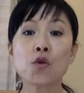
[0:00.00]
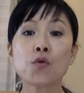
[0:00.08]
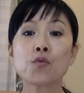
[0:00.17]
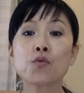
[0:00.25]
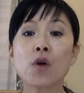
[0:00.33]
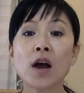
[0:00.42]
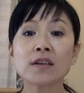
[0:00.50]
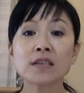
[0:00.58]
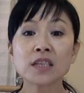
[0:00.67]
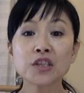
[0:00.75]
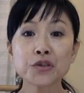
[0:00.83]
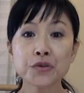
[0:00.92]

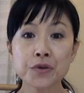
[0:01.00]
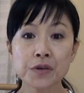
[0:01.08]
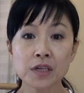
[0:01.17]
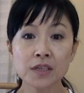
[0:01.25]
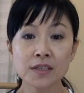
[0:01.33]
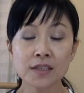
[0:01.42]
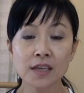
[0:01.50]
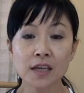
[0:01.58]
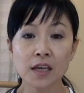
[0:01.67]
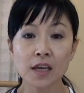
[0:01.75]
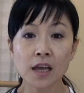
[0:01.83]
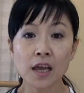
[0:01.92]
rounded shoulders,
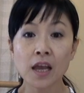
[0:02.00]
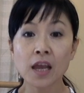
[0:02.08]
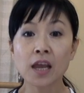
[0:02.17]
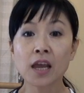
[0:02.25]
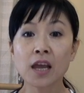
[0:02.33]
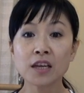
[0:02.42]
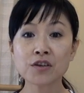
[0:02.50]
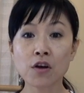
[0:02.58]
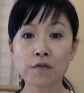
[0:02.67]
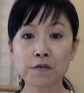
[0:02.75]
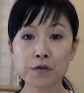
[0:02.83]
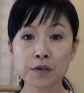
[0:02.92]
and
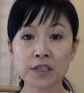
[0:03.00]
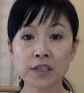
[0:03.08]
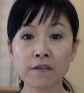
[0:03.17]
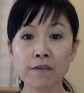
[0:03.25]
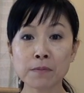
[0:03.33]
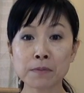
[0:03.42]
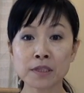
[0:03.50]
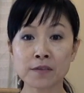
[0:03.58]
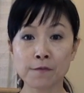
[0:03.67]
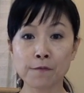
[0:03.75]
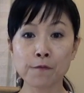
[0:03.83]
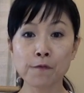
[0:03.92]
of course the famous
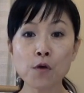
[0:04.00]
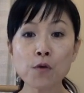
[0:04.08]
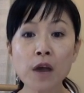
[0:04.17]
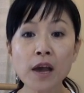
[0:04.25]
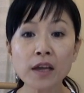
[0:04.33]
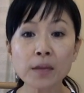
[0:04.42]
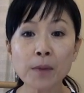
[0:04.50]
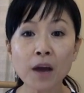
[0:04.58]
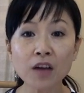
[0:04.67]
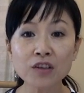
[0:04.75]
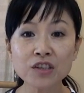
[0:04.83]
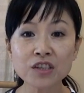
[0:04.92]
forward head
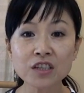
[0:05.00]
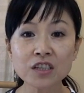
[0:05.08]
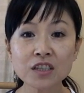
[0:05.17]
posture.